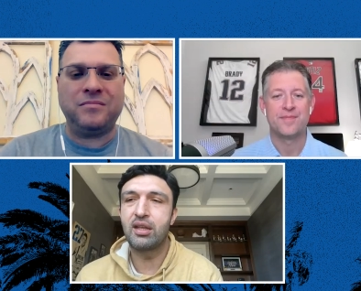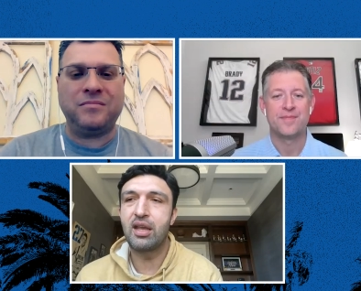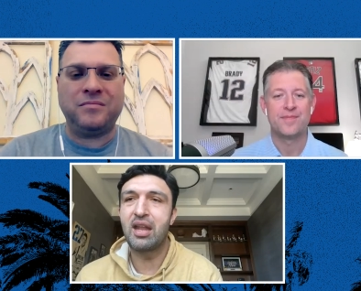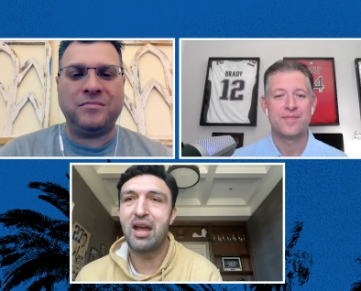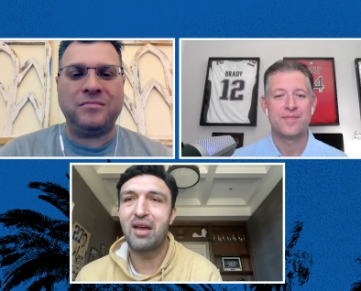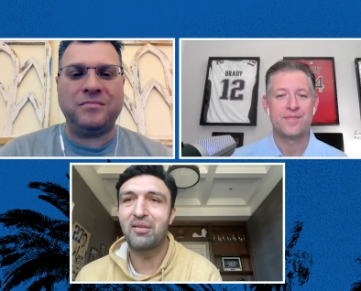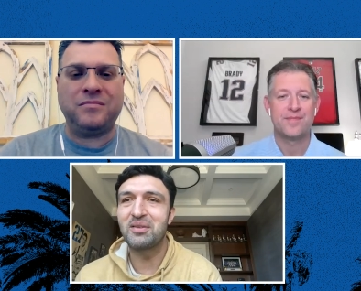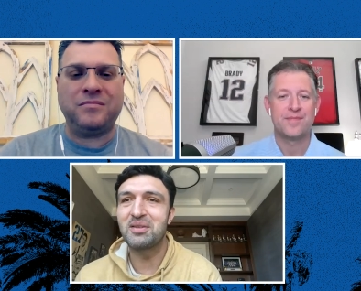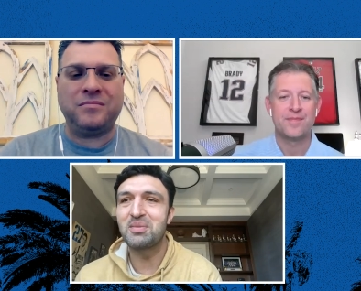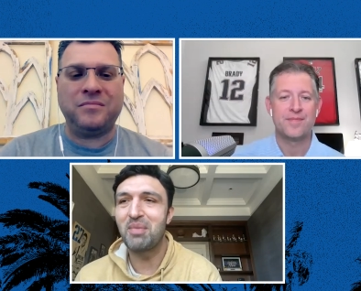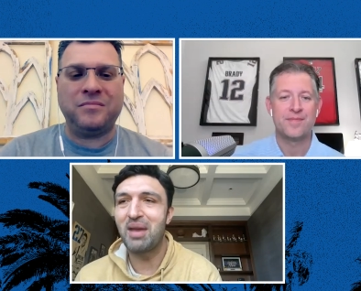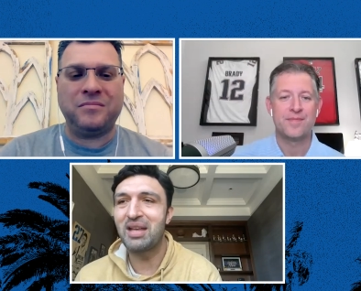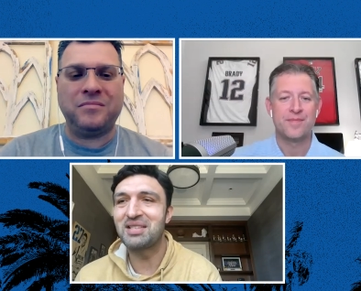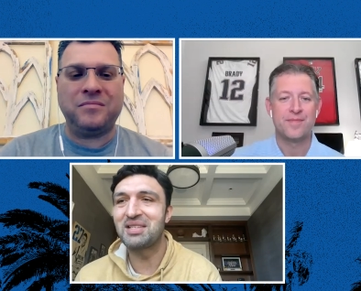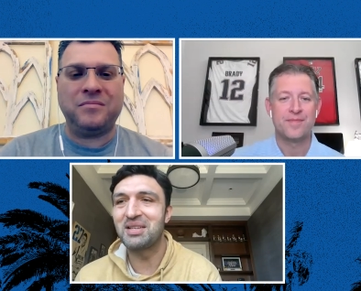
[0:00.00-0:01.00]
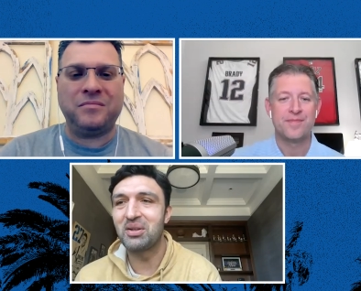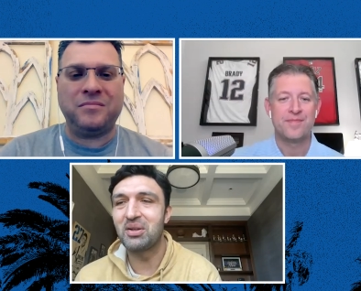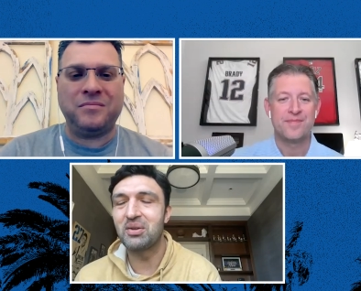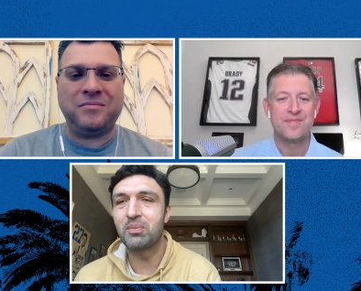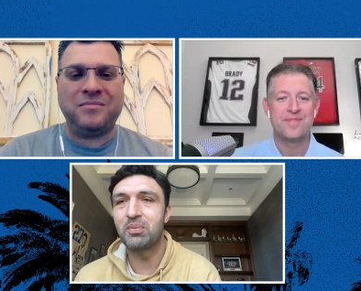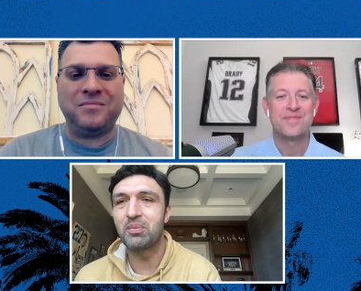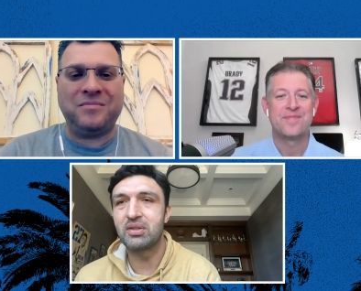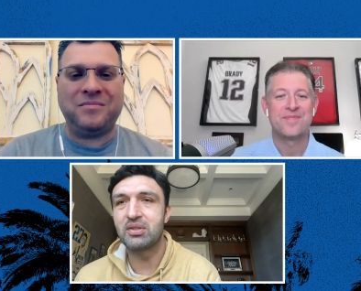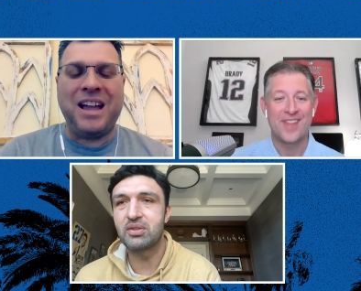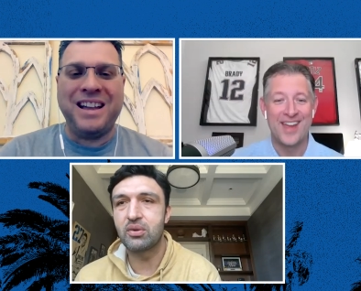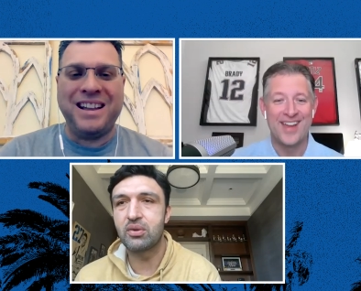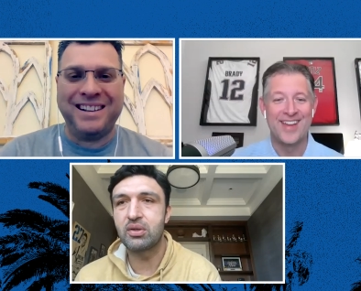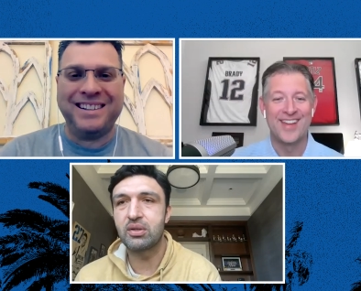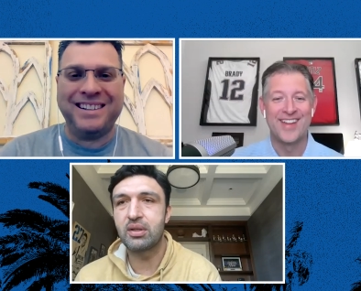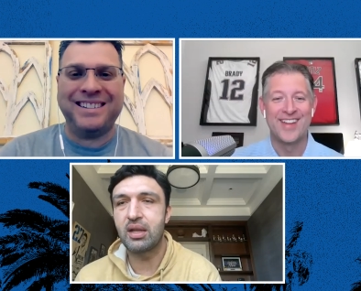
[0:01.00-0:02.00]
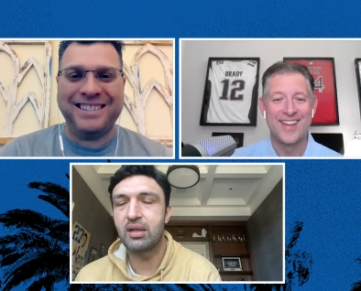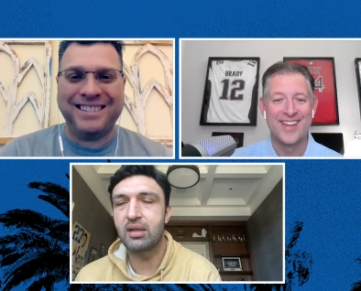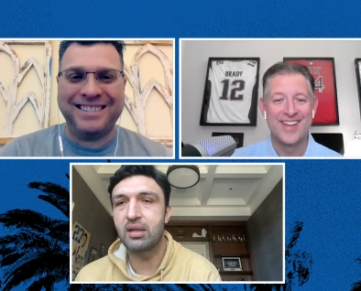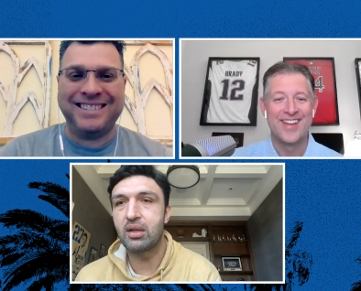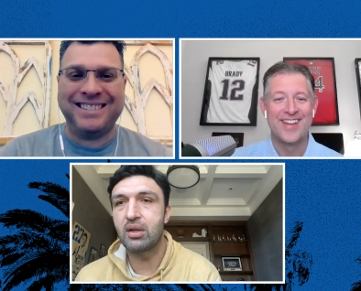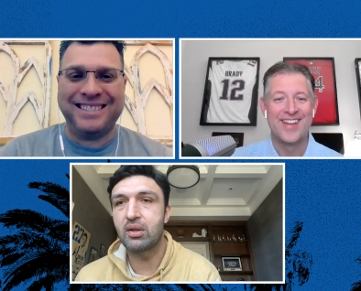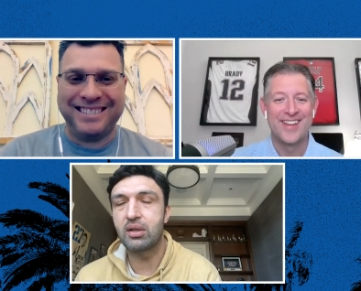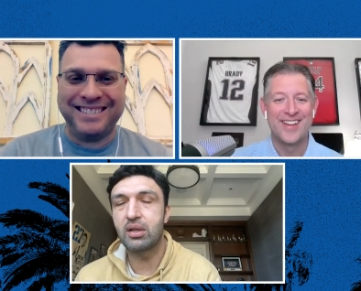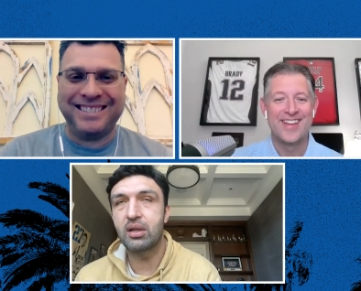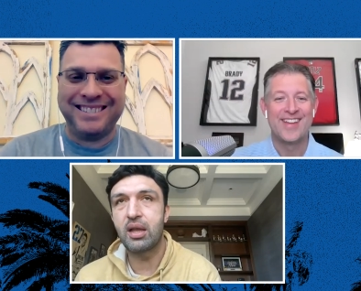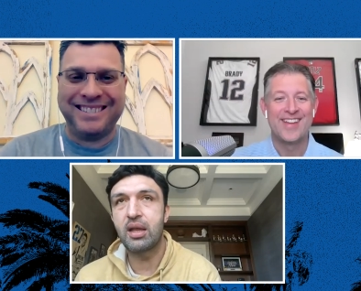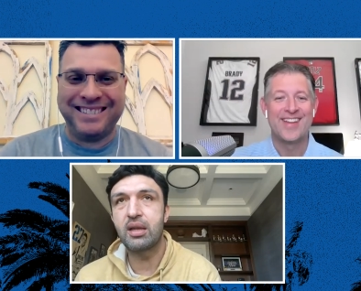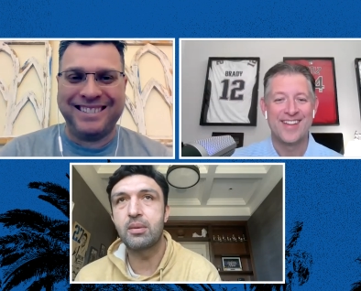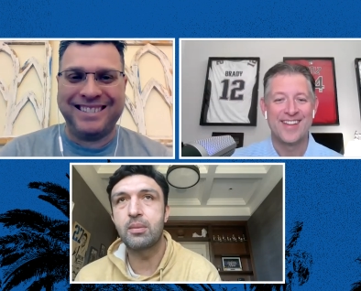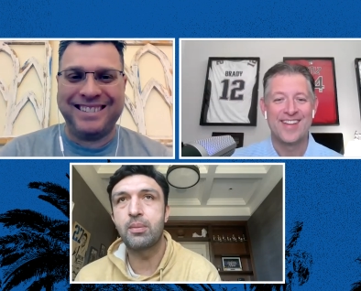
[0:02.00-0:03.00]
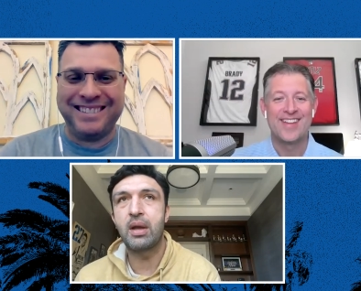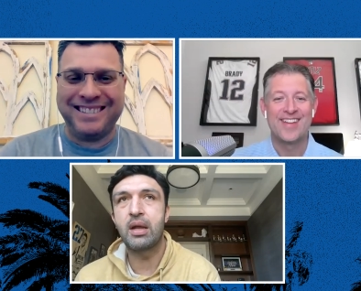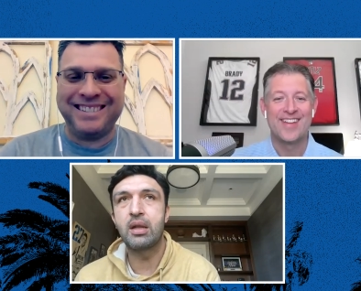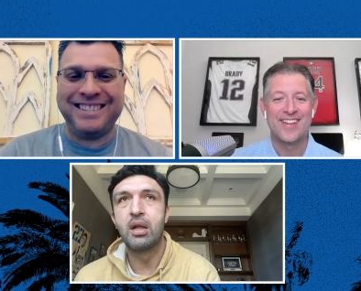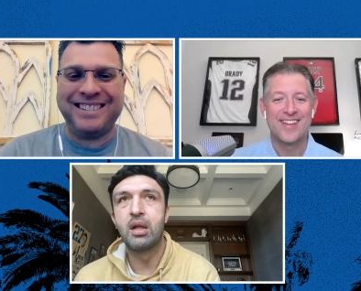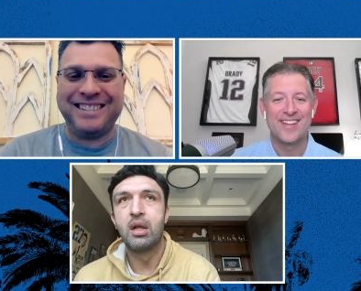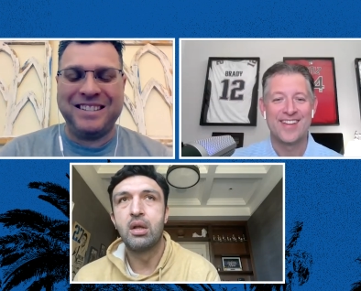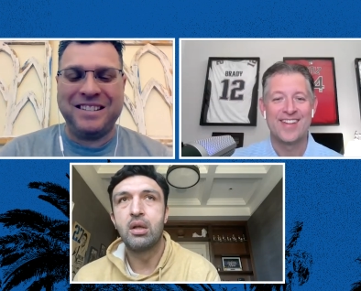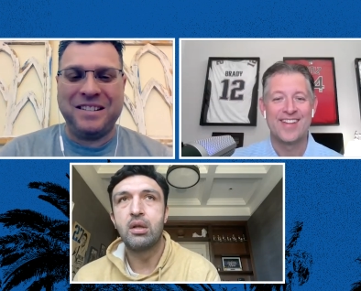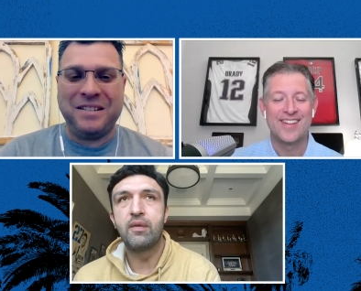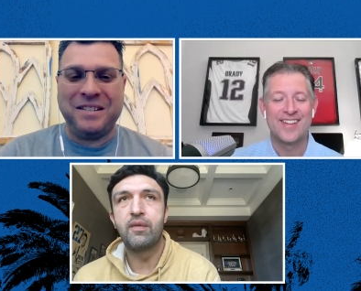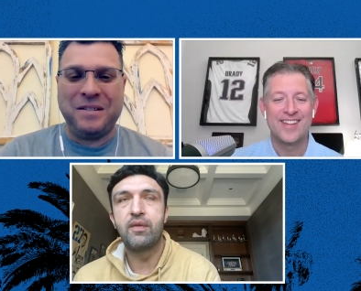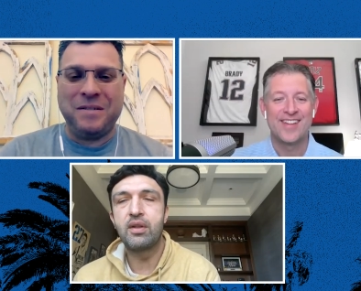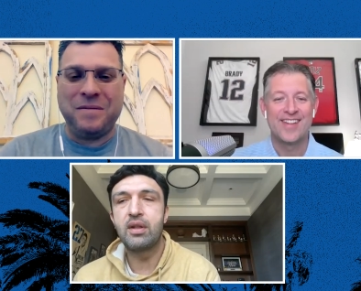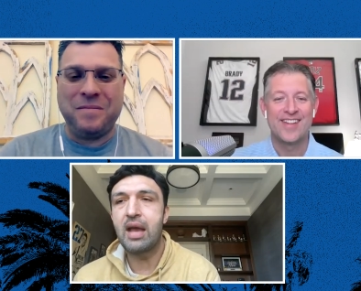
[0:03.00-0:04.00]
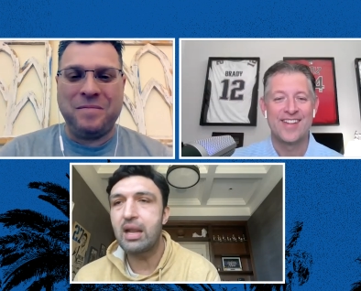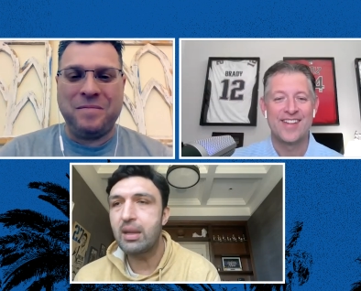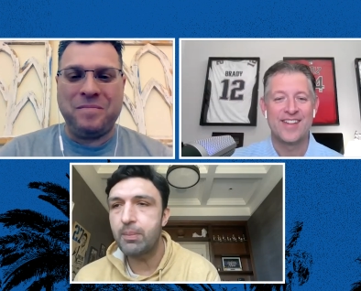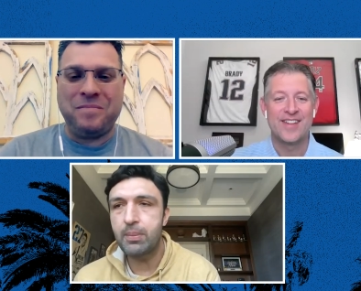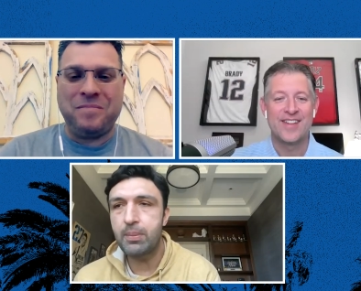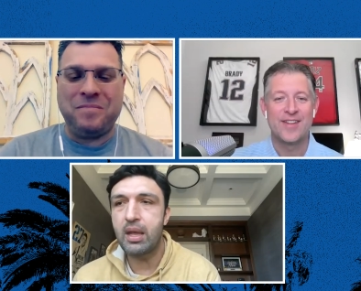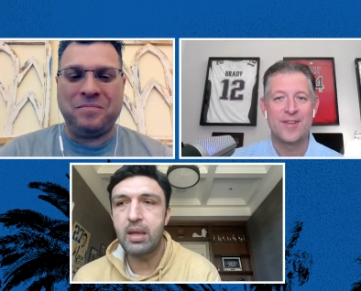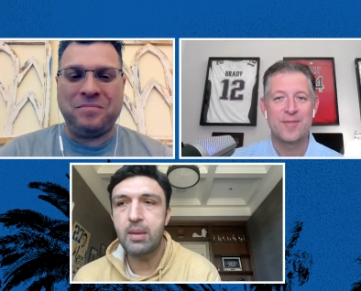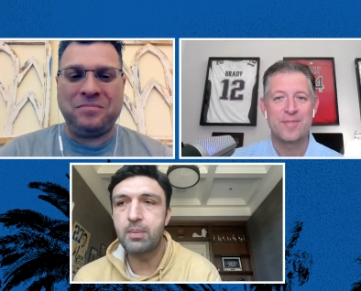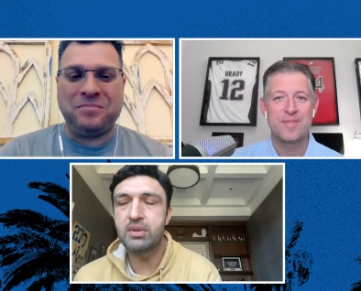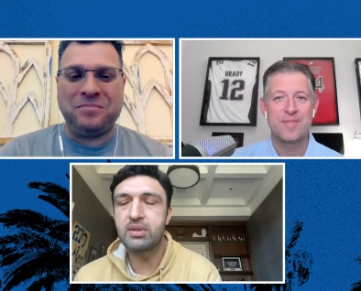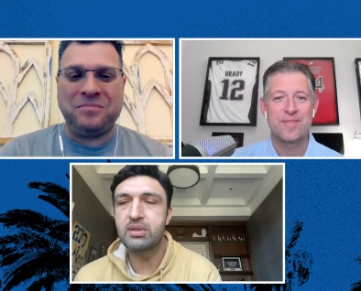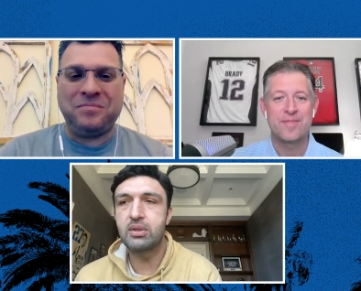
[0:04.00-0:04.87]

Speaker 1: get out of this mess, you know, the sooner than, you know, the later. But if you're not able